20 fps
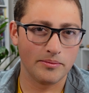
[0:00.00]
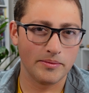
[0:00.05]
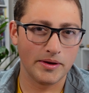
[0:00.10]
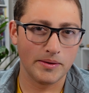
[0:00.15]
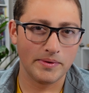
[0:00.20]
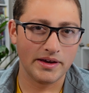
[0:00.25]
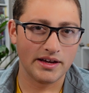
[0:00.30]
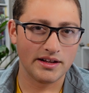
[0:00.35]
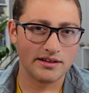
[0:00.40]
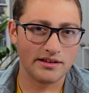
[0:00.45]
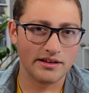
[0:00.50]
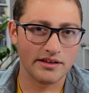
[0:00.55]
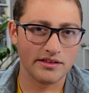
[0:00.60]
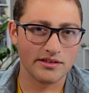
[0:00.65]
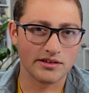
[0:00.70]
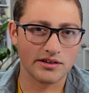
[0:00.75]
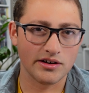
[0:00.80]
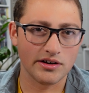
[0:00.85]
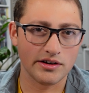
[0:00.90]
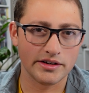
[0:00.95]
maybe at
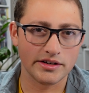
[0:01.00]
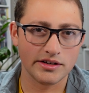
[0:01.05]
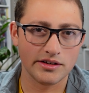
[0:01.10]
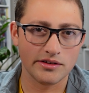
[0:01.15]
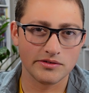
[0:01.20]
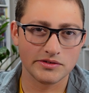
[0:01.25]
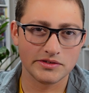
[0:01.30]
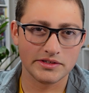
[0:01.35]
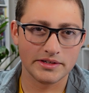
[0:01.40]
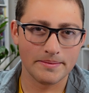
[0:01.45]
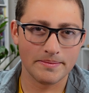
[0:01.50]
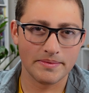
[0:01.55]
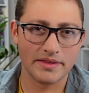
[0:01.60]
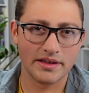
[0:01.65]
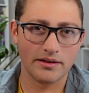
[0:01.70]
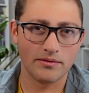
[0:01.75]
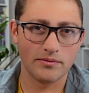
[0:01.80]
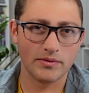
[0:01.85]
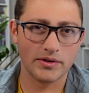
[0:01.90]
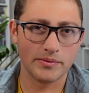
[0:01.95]
another garden or something,